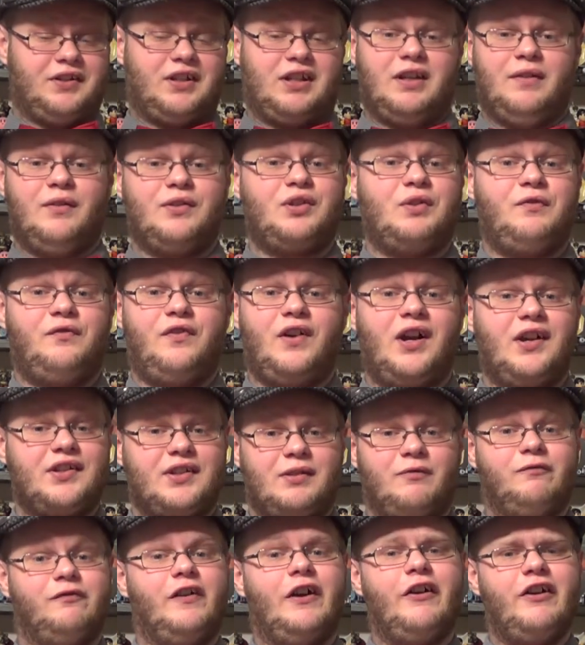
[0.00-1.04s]
Give us some thoughts.
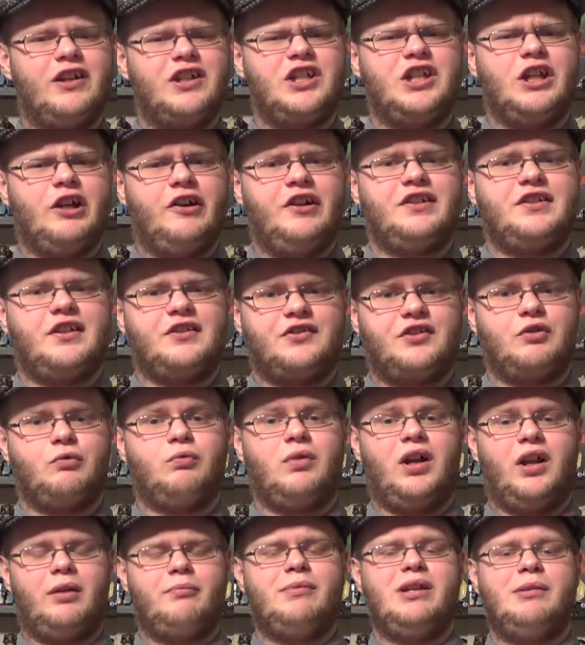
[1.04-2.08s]
I'm very curious as to
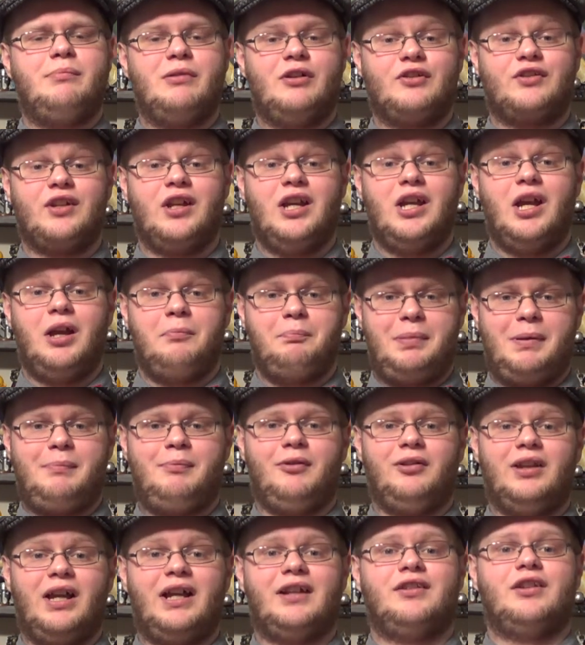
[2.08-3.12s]
what Amiibos people
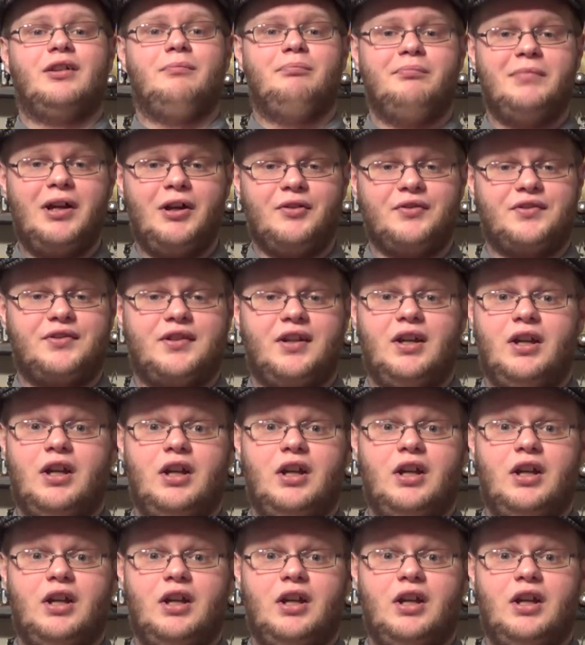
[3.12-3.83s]
like the most.